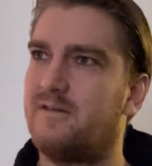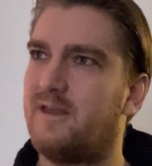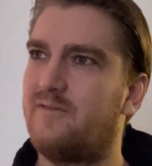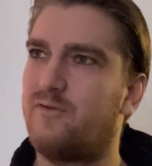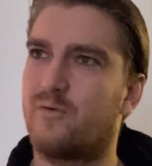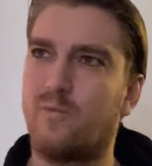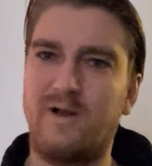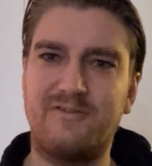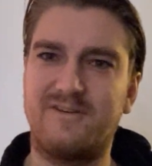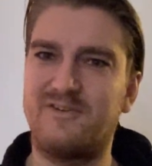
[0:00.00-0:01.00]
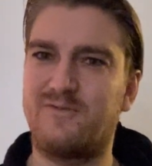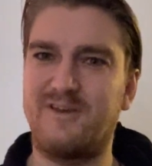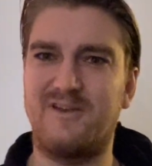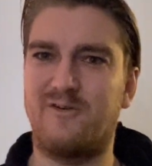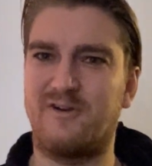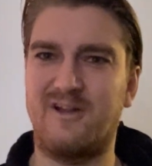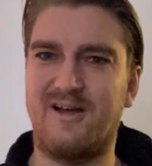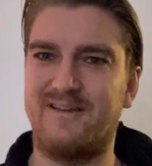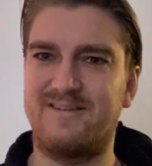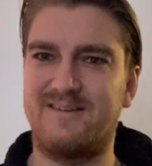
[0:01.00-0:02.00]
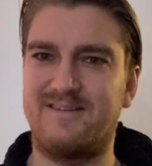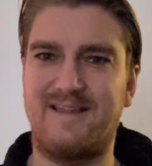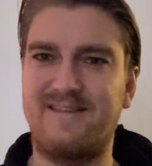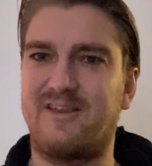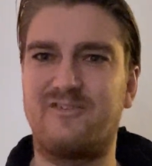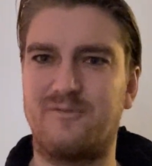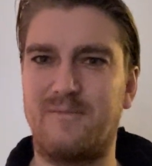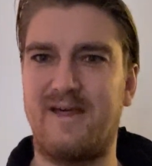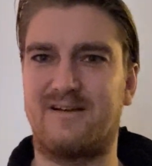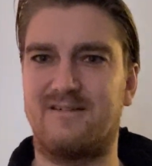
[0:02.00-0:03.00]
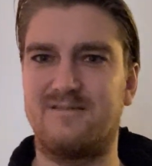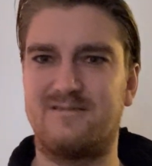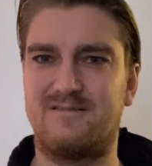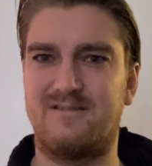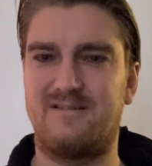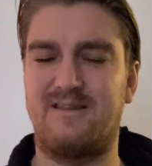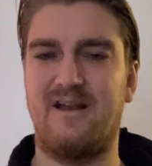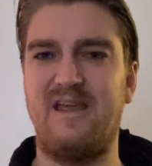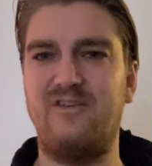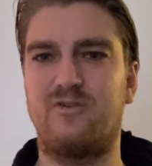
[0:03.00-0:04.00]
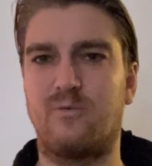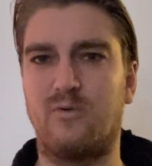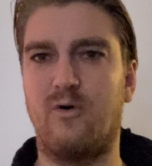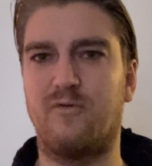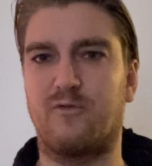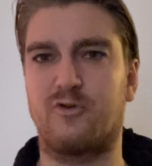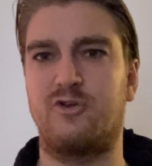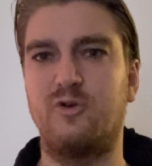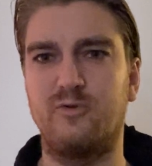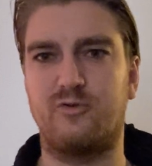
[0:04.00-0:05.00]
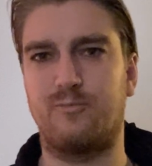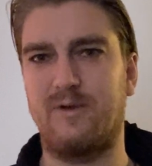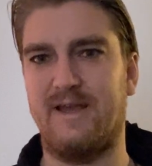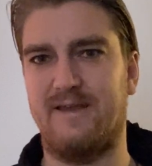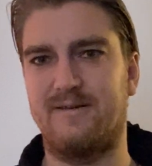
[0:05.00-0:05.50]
if you're watching this video or not, that doesn't matter. There is a role for you to play.